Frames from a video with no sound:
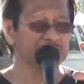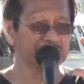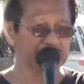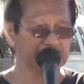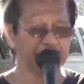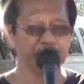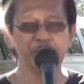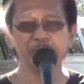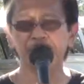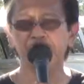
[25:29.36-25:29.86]

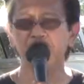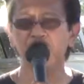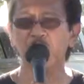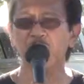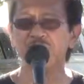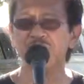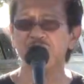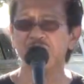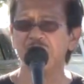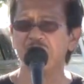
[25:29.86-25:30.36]
the people
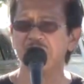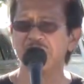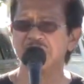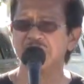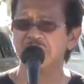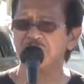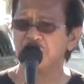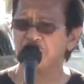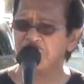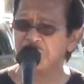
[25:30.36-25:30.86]
watching
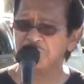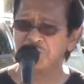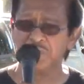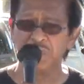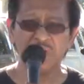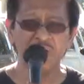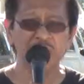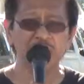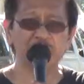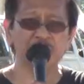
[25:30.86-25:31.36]
us and when,
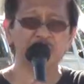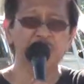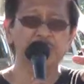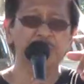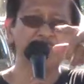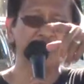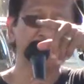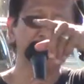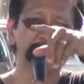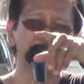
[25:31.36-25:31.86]
when
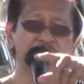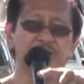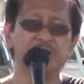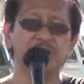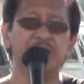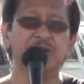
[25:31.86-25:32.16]
Mr.